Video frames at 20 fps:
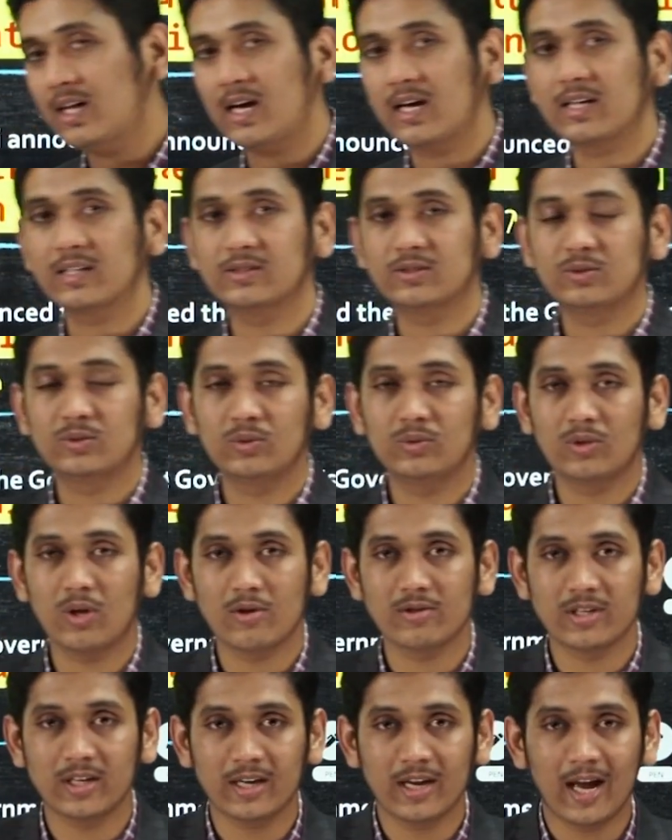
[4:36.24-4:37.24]
August
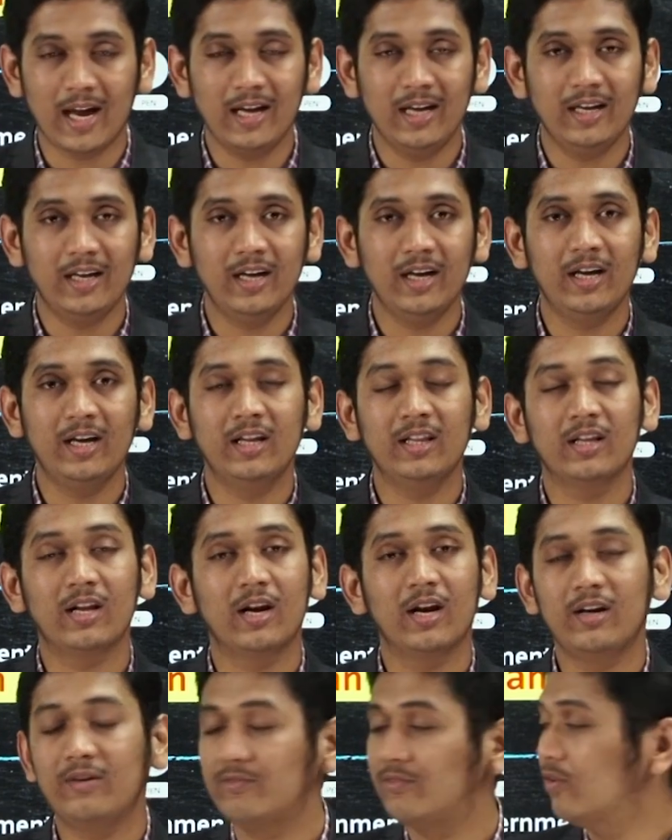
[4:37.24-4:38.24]
2019 in the
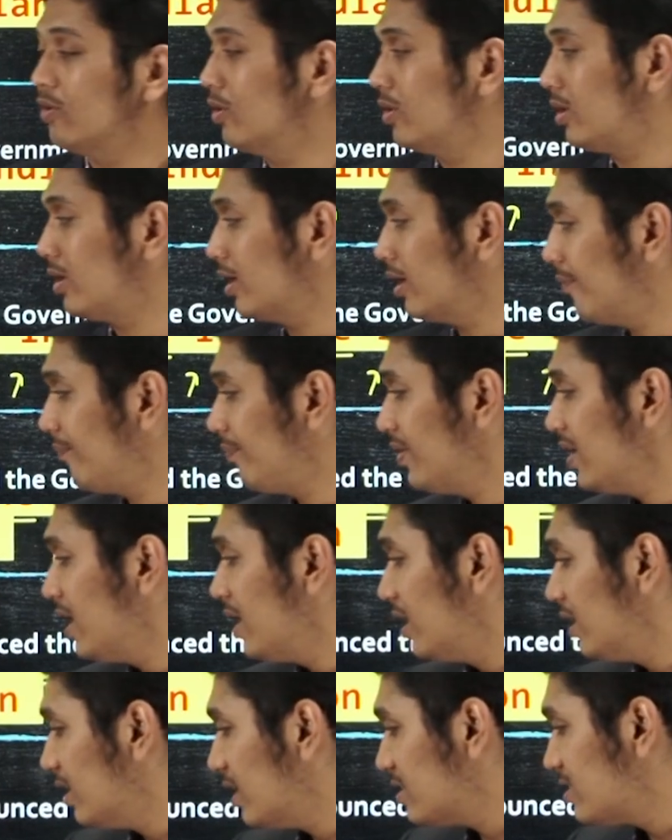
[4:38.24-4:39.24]
Red Fort.
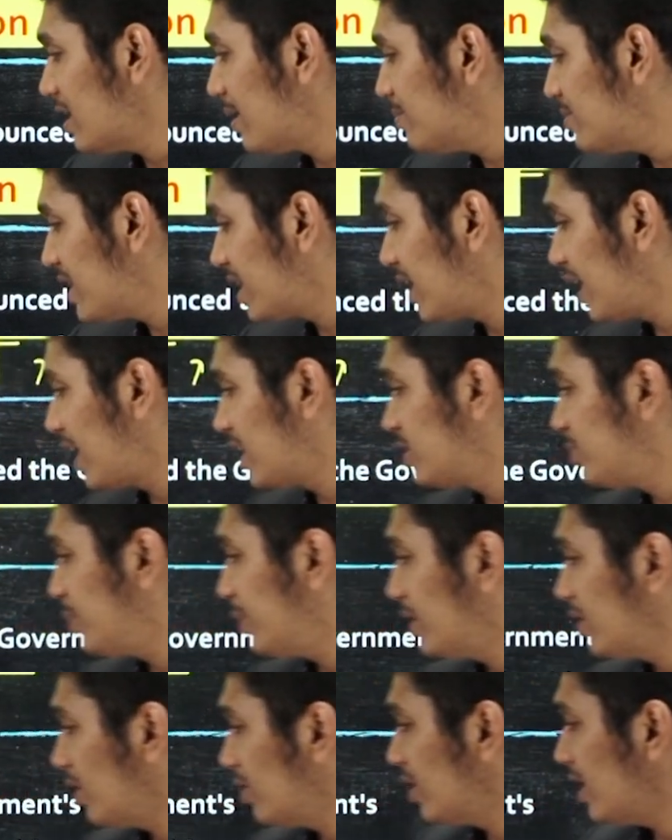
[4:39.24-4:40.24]
The subject
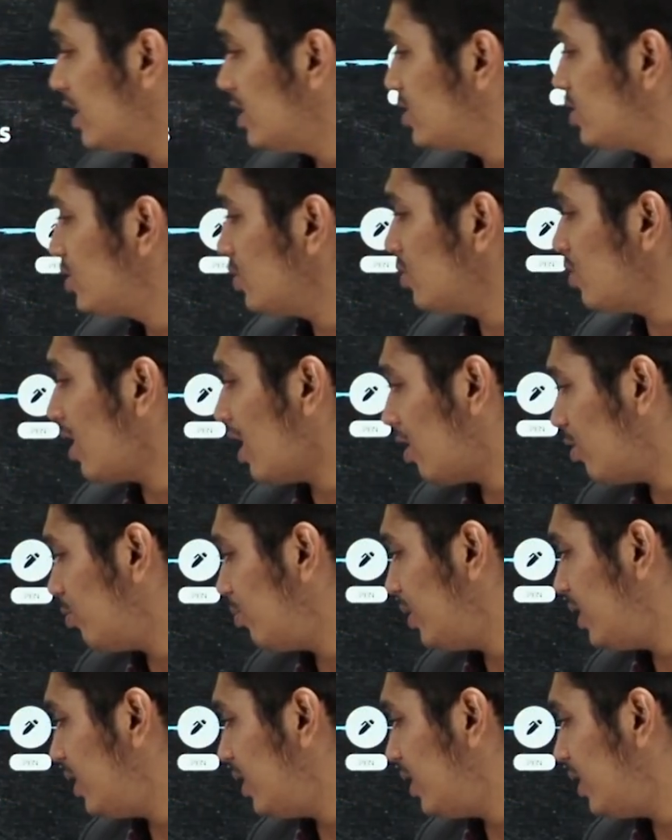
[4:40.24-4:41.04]
expert on the issue have